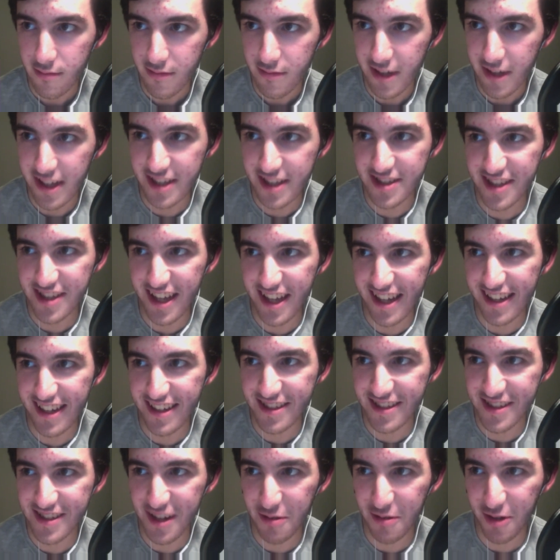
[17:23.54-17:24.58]
Is that
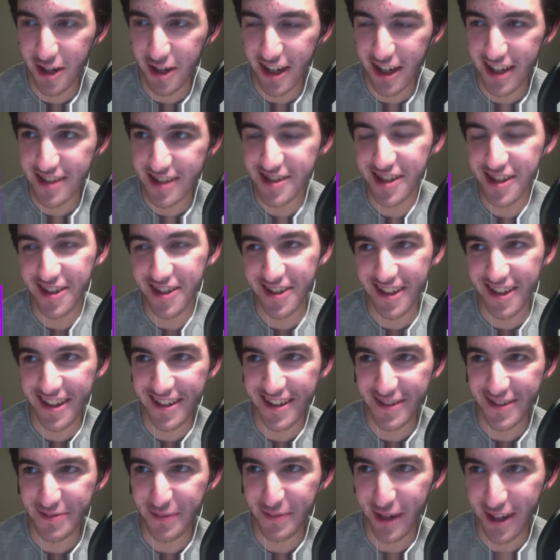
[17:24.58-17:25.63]
where it ends? Okay,
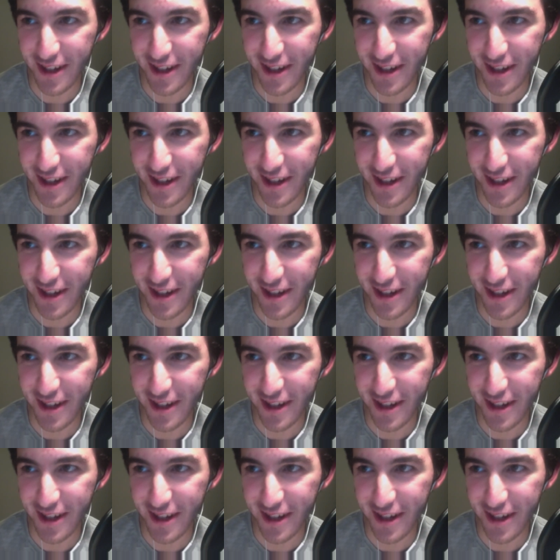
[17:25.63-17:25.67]
never mind.